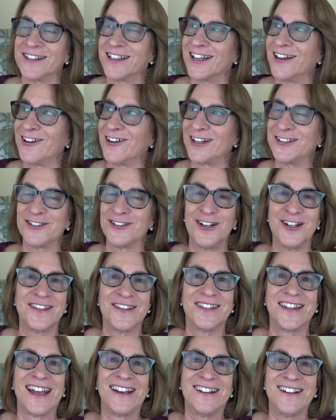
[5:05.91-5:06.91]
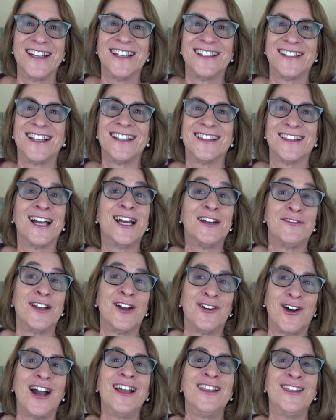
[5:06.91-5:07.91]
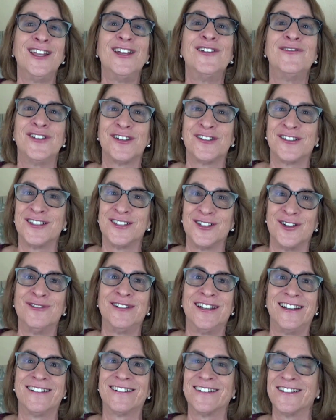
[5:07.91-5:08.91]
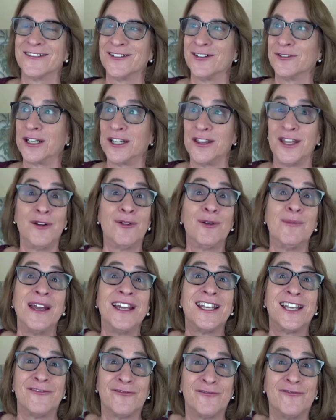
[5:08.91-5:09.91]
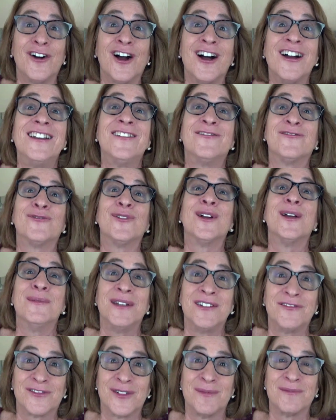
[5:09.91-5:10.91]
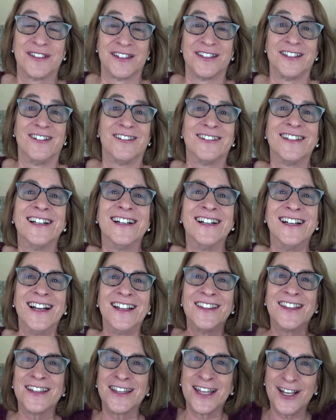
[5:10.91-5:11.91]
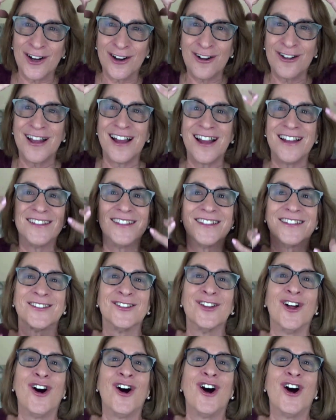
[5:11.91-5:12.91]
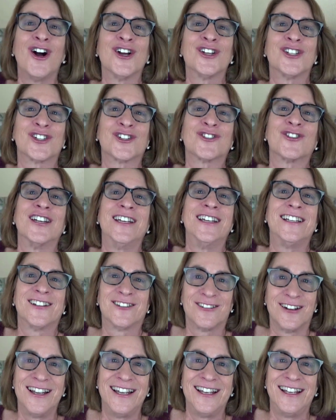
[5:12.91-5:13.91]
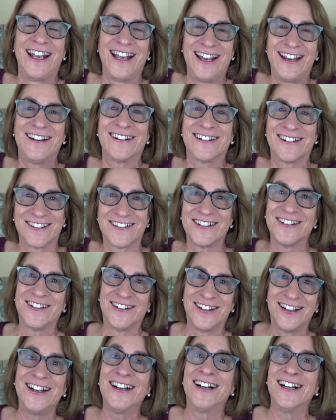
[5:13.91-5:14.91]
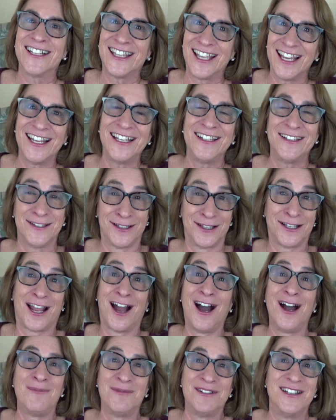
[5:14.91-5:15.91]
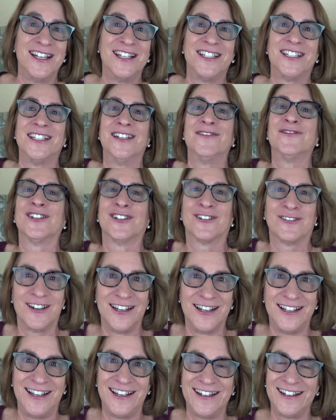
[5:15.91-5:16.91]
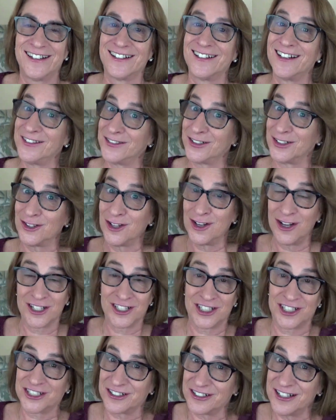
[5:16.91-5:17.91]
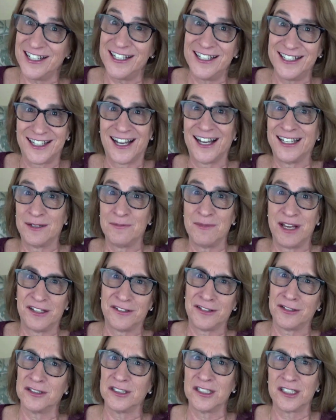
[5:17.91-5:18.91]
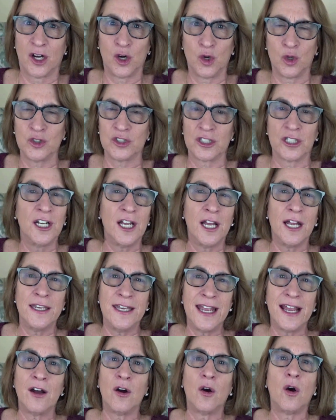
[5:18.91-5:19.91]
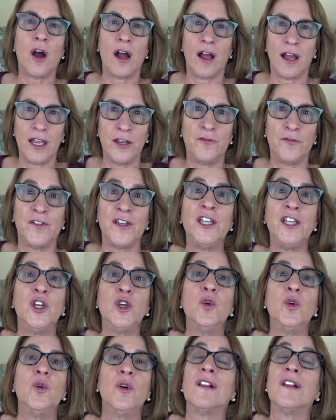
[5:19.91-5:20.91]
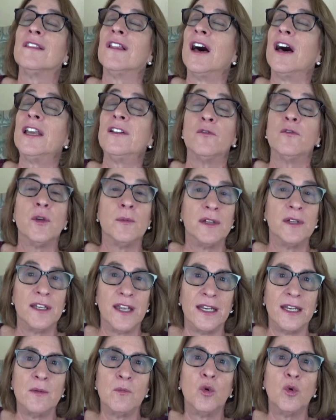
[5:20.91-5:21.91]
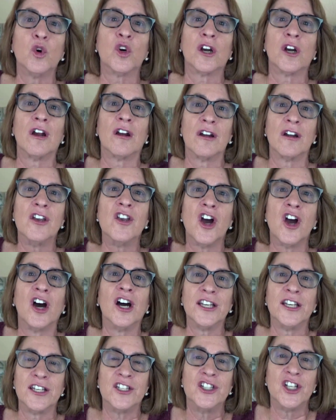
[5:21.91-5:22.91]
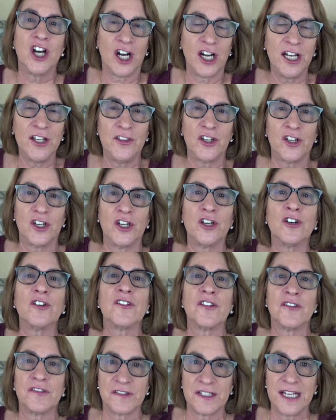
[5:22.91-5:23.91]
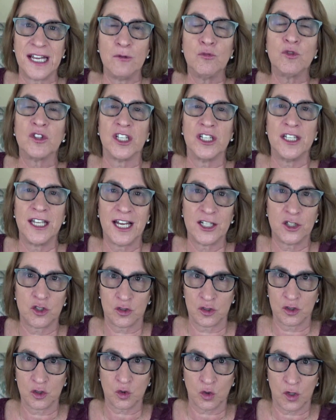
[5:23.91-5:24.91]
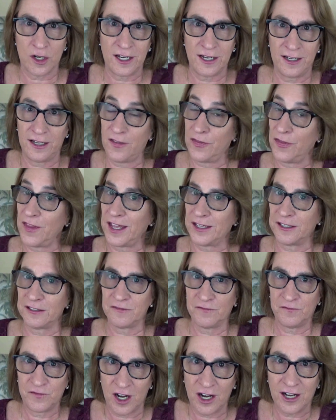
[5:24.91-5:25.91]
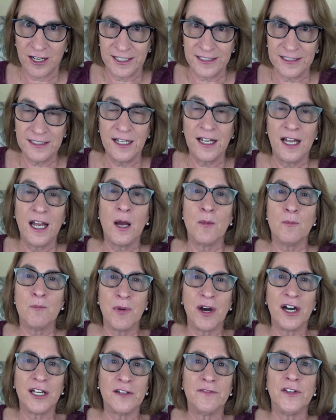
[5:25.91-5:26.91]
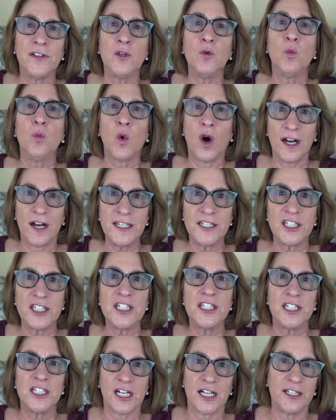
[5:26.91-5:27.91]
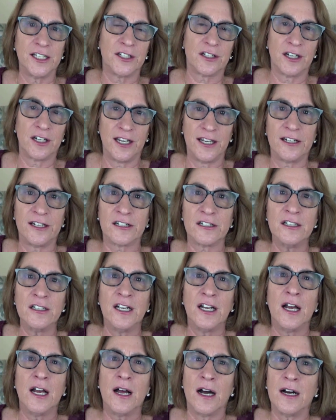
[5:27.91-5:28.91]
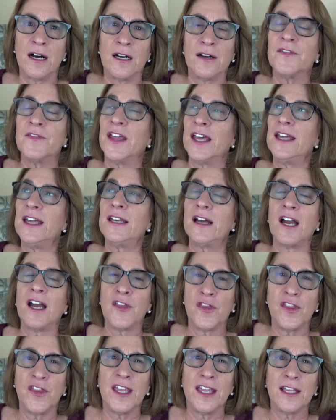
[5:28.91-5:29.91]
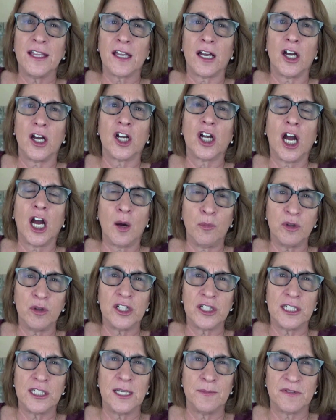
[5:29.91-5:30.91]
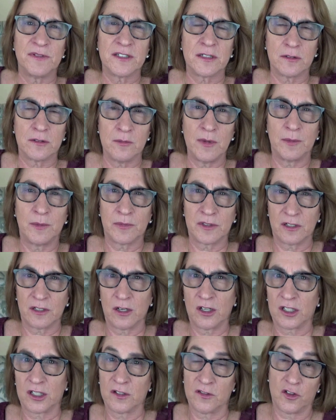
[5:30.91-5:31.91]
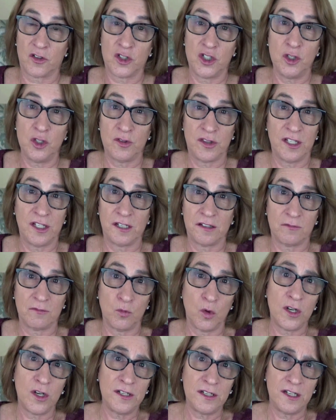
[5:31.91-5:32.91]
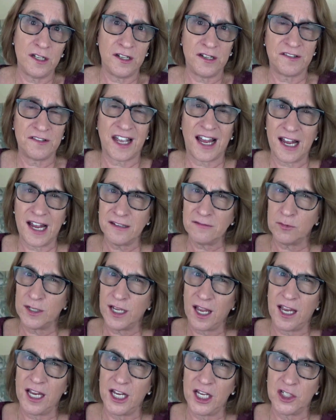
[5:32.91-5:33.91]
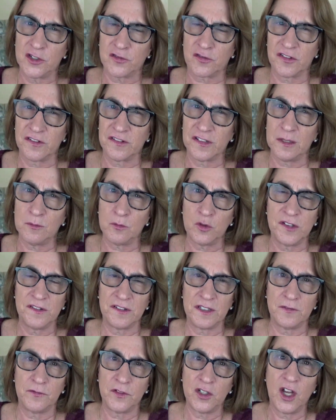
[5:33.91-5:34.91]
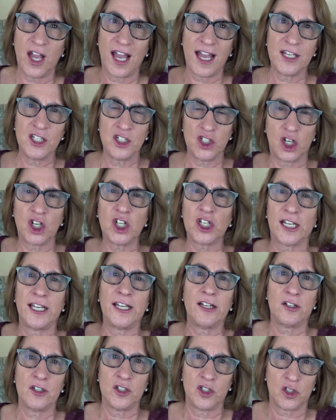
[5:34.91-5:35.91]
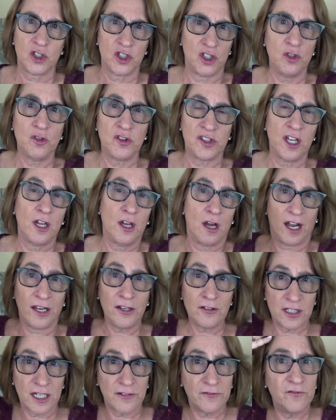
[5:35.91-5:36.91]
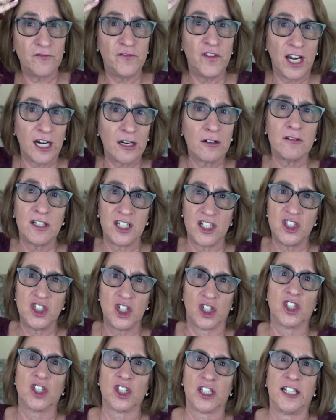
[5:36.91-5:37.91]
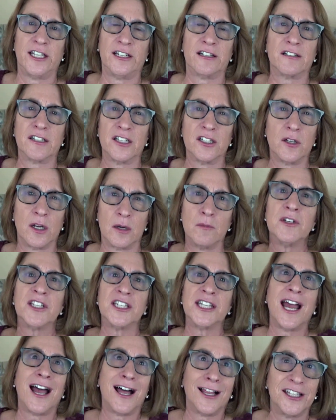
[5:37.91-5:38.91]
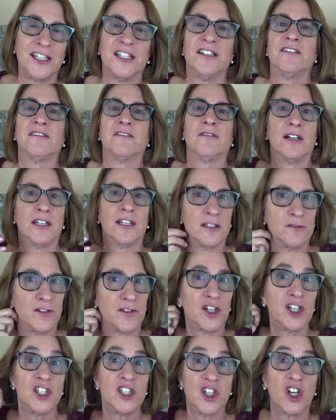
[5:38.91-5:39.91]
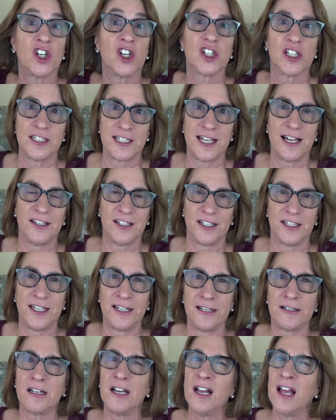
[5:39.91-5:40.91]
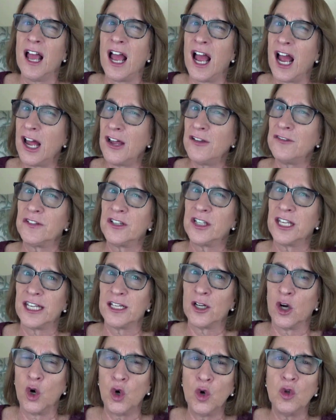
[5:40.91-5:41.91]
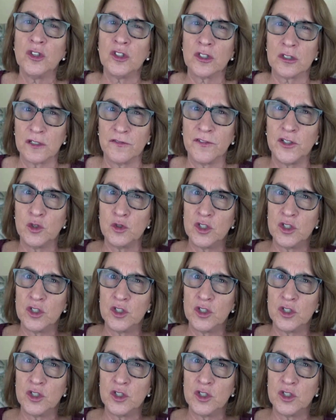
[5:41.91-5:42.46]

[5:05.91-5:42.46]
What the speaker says: ago I saw on Saturday Night Live. Now, I live in Sedona, Arizona, and they were making fun of women from Sedona that they all had this long, straight gray hair. So again, the combination of the gray hair and the long straight kind of makes you look older. Now, a lot of women anymore are not dyeing their hair, they're staying with the natural gray, and that is fine. But if you want to dye your hair, then I think a couple of tips to remember there are two things. One is, as we age, for some reason, if you had dark hair in your youth, I used to have very dark hair. You know, I'm Italian, so I had the very dark Italian hair. As you get older, if you